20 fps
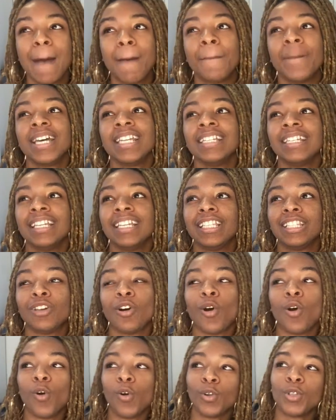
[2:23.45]
But the
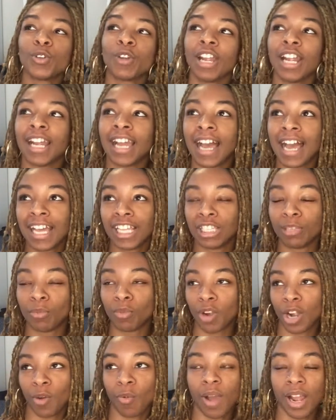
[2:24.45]
older I got and the
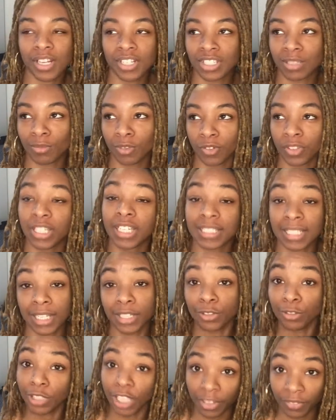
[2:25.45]
more I watched the movie, because I
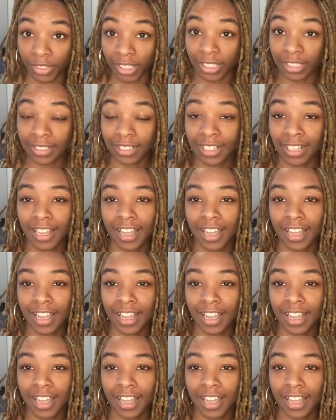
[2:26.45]
do love it,